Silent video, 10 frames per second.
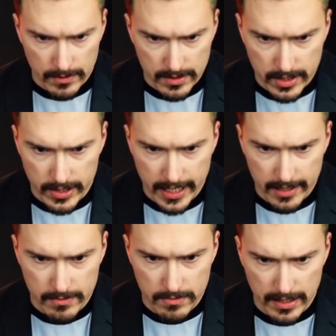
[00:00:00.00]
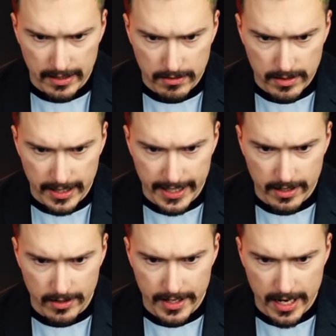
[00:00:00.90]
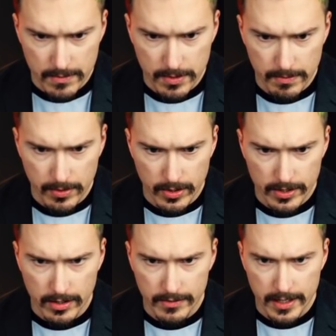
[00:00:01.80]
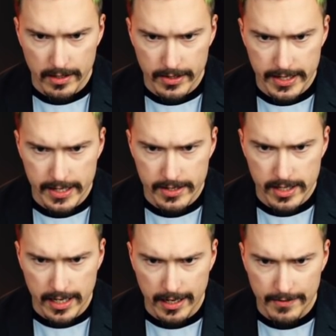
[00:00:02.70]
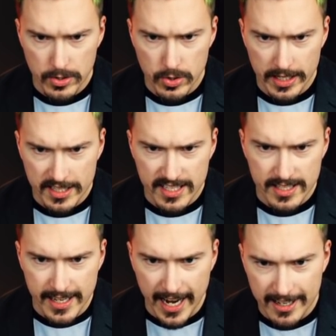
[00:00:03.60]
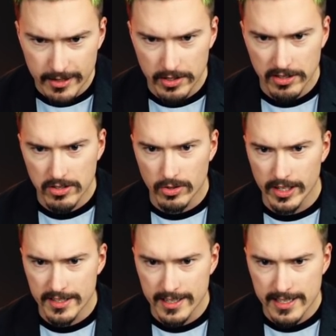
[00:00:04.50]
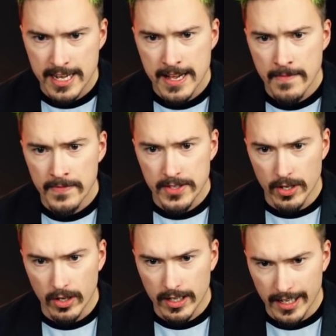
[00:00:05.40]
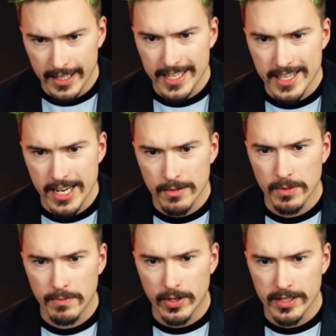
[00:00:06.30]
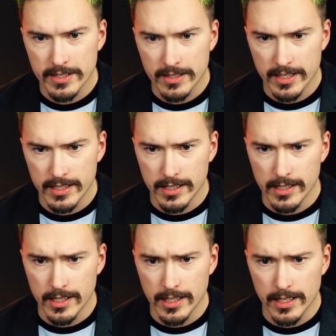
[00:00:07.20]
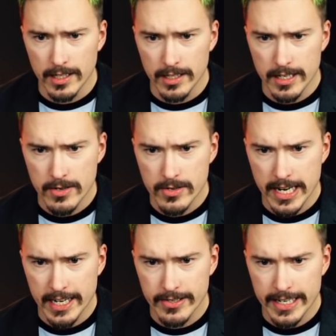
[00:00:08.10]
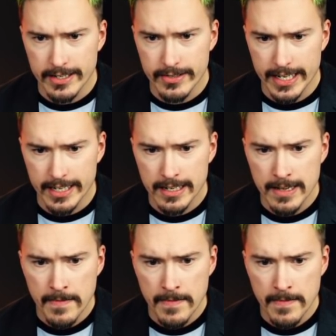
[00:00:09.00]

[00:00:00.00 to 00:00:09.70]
It's connected, like click on the output port of the inner radius. I have to do exactly what the tutorial says. So clicking the output port, now drag it.